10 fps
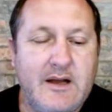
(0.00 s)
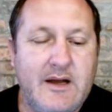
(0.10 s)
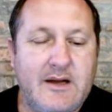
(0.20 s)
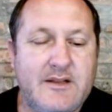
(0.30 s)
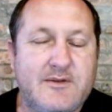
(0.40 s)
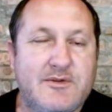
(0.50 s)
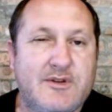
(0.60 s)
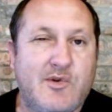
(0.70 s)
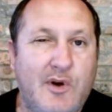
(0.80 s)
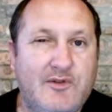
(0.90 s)
And this was
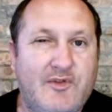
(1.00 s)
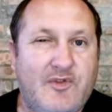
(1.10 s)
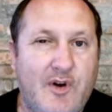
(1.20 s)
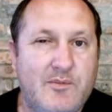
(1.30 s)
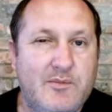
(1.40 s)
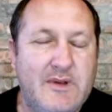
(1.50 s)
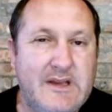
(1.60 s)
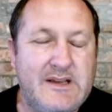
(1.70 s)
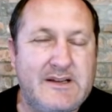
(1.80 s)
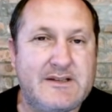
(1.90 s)
a quote from
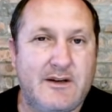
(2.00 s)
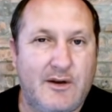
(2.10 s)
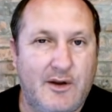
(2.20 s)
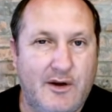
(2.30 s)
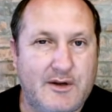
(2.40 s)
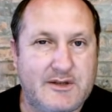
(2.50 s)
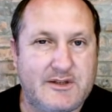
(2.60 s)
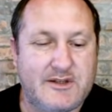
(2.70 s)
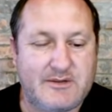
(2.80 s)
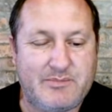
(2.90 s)
his
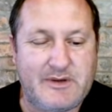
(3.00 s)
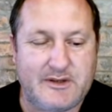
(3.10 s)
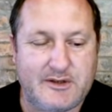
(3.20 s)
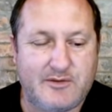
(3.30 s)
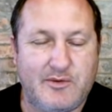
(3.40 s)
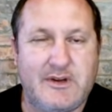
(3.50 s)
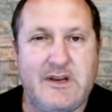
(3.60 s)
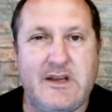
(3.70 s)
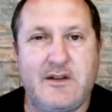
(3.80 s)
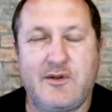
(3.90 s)
last speech when
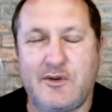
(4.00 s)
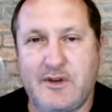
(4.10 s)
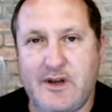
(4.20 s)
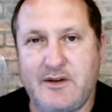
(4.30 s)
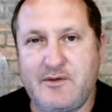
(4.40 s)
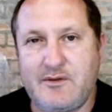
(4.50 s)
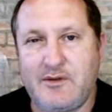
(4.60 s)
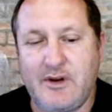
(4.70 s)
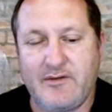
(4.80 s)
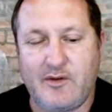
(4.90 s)
he took the country
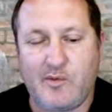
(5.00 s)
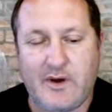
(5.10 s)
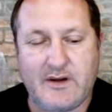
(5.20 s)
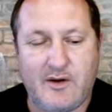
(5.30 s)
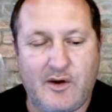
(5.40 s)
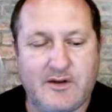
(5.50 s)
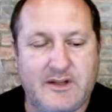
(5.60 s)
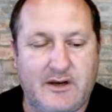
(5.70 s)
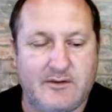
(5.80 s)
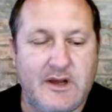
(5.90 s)
to level 1
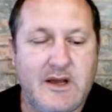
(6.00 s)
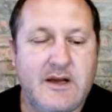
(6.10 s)
lockdown.